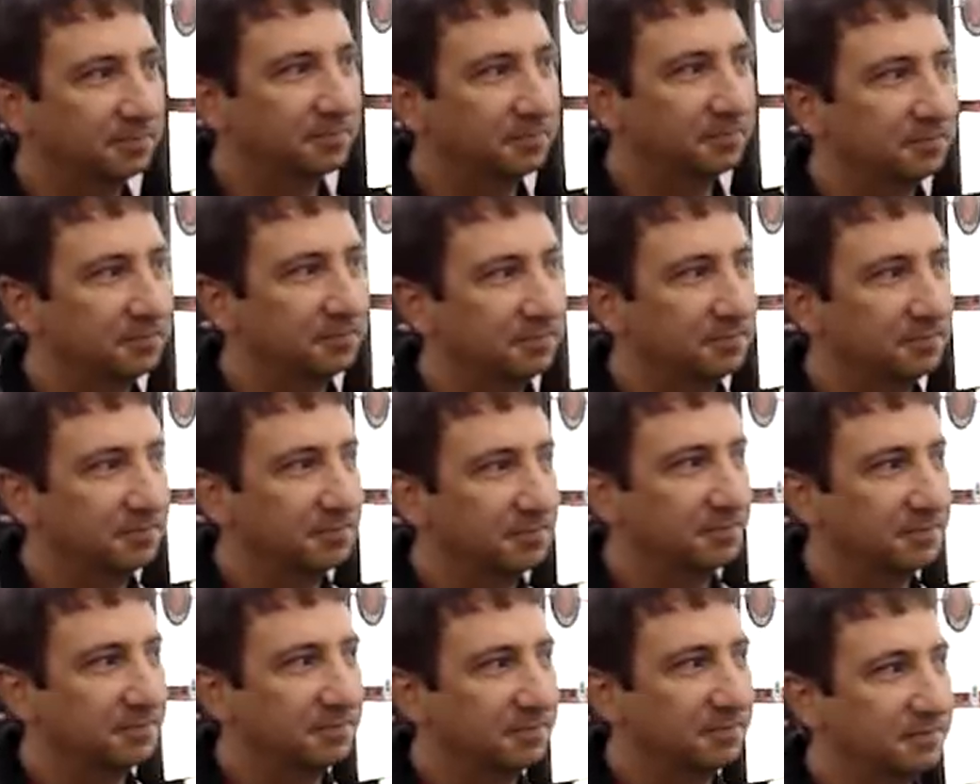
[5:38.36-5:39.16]

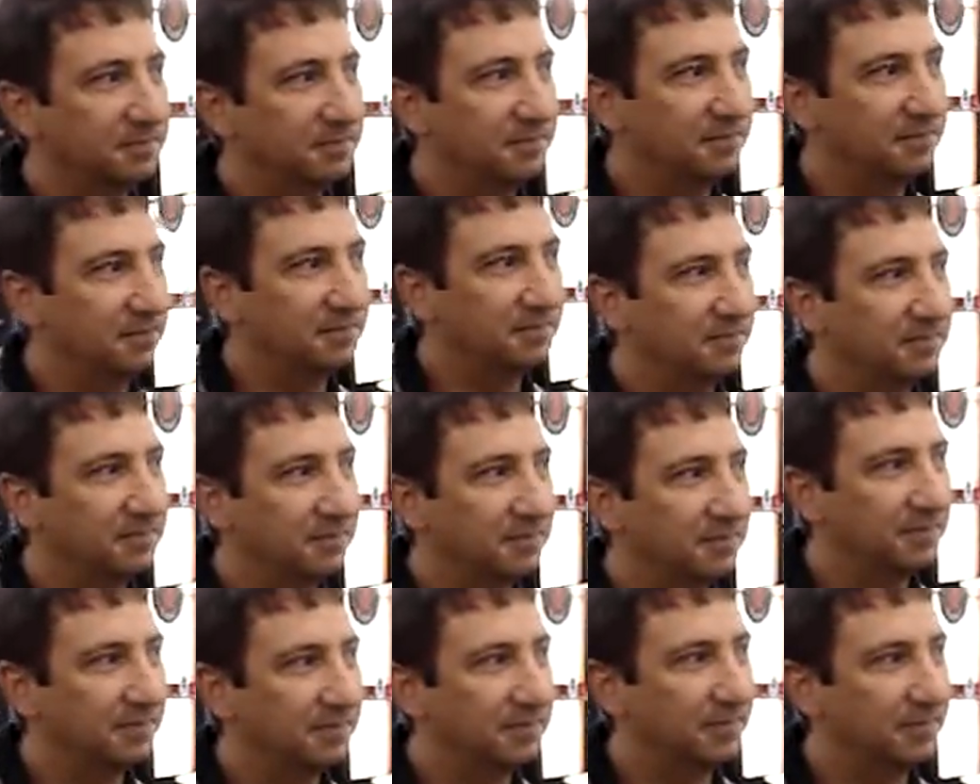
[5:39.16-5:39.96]

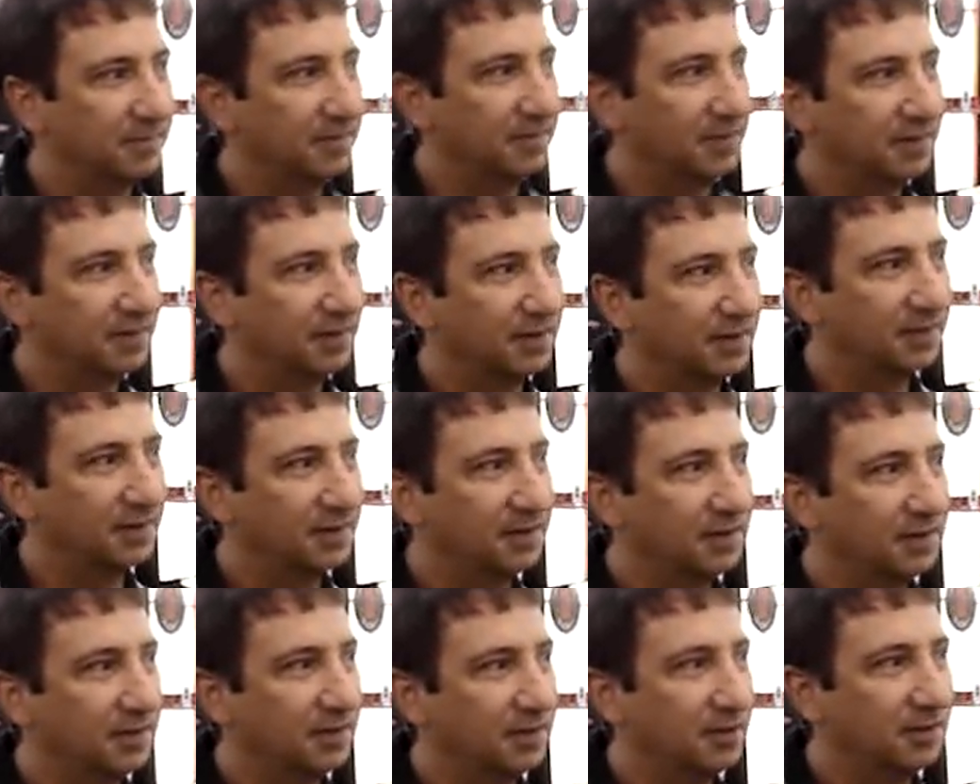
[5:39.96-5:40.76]

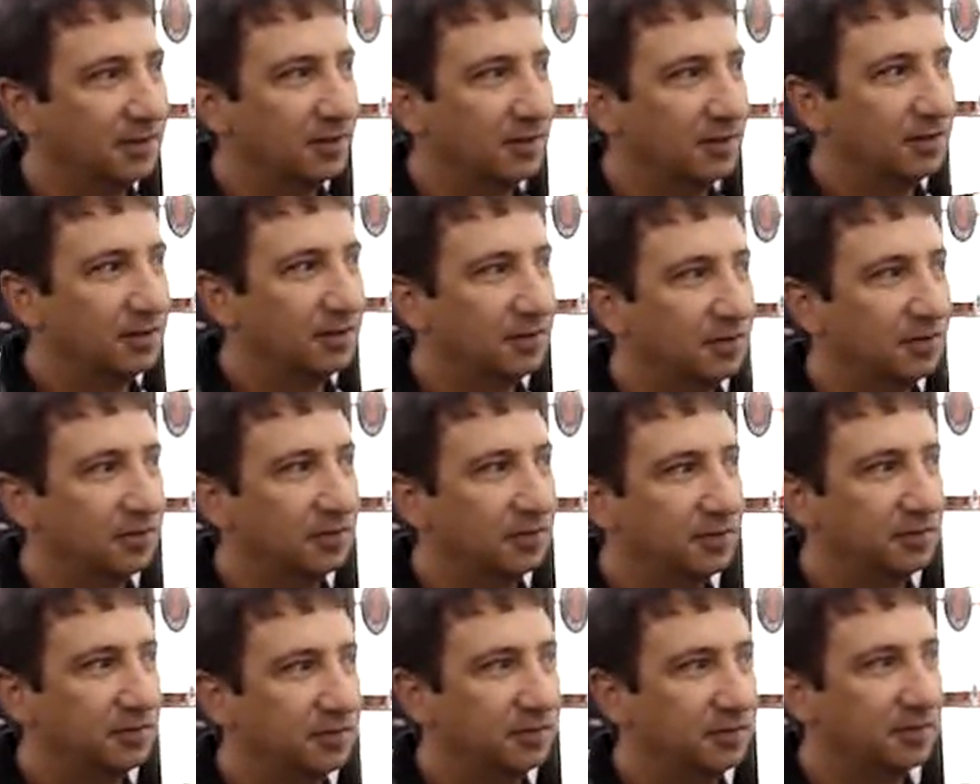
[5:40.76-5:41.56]

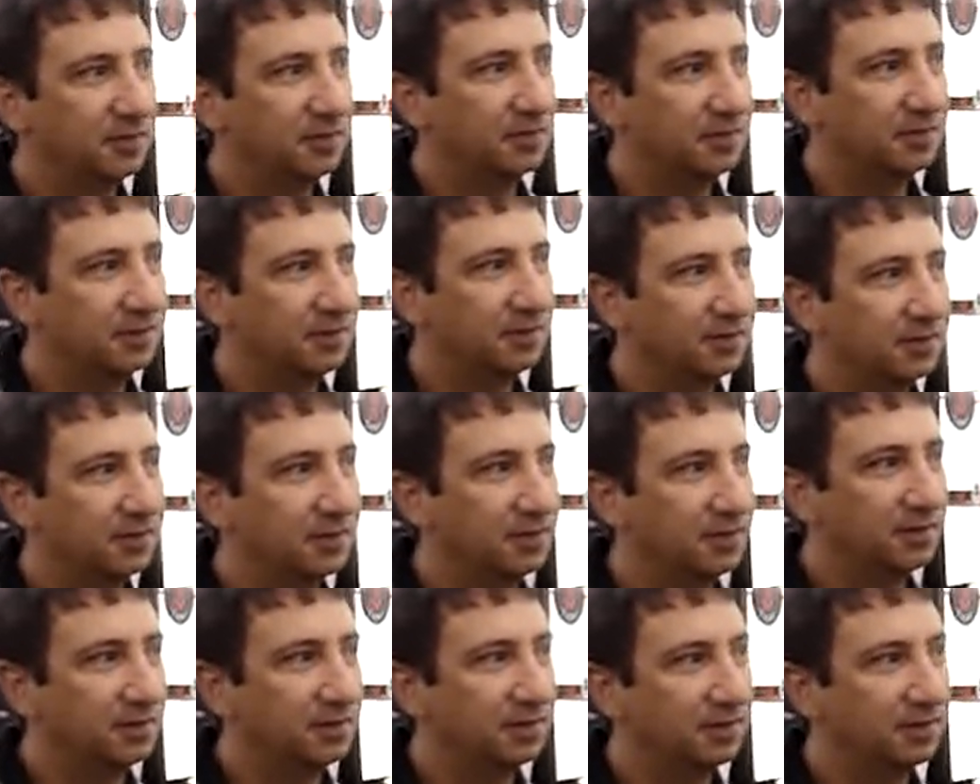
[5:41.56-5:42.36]

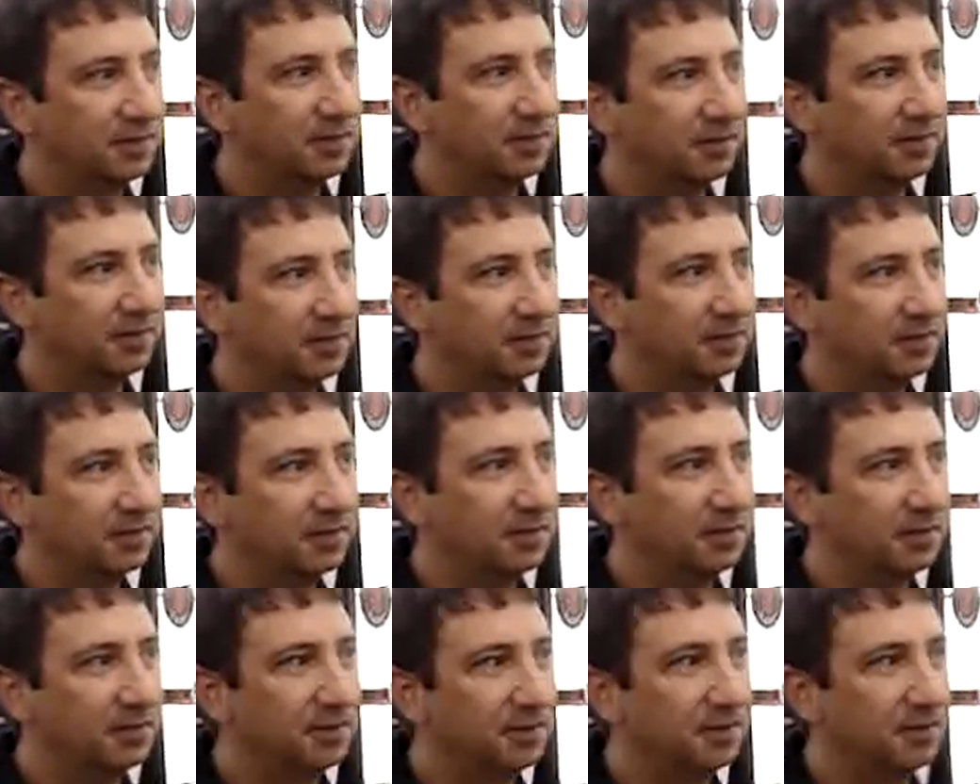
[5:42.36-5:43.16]

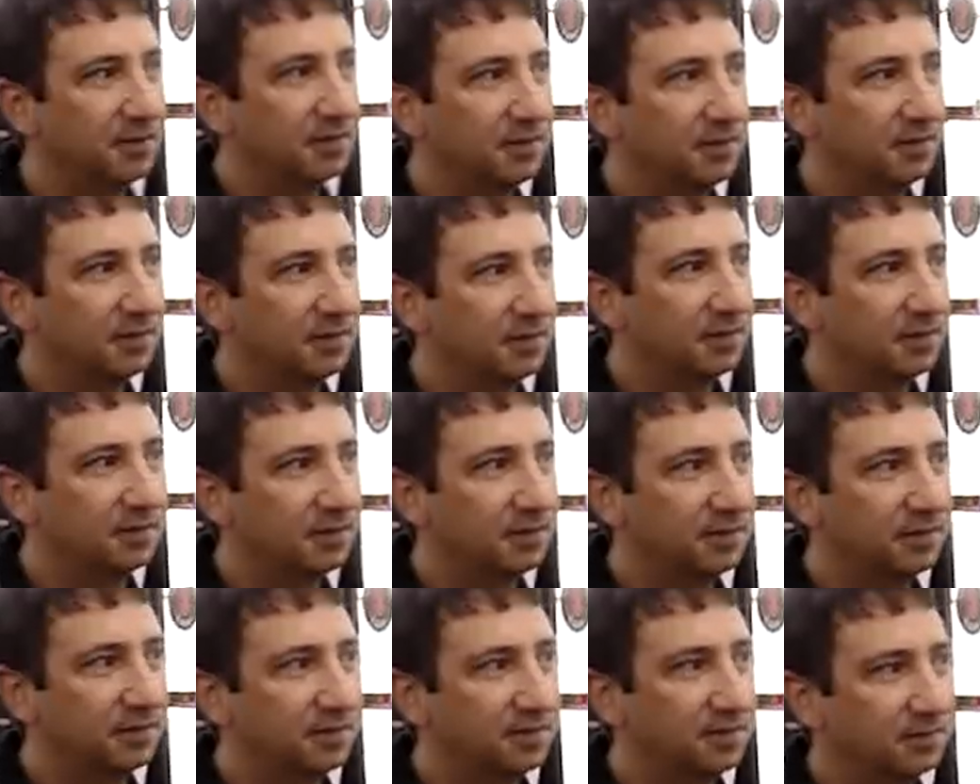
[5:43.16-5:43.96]

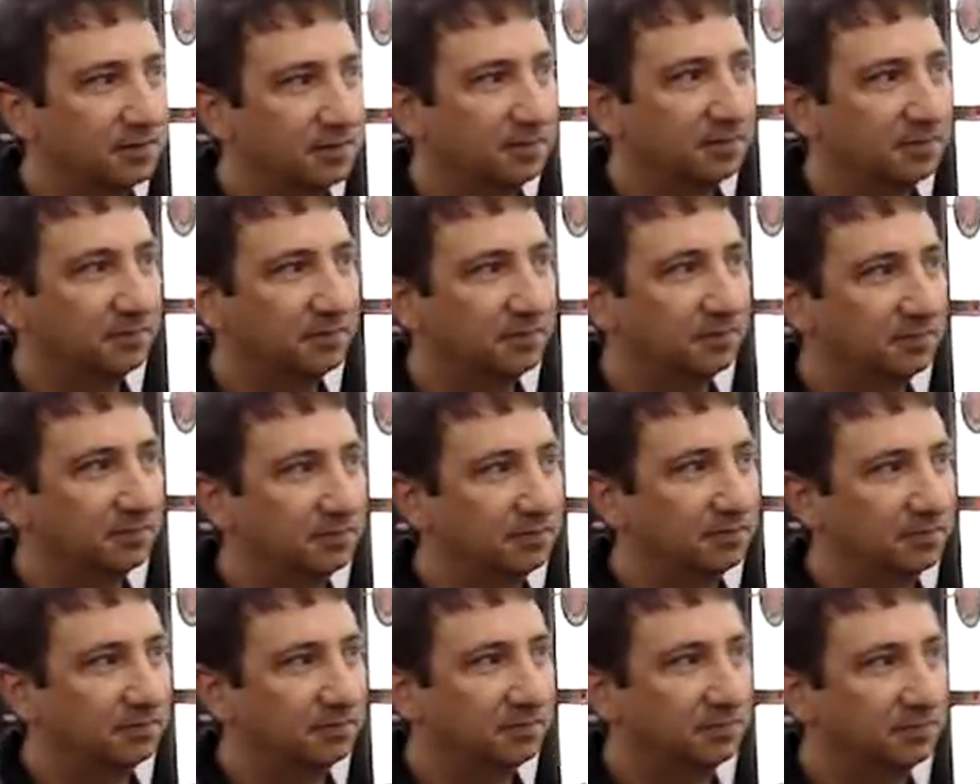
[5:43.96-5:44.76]
This person isn't speaking.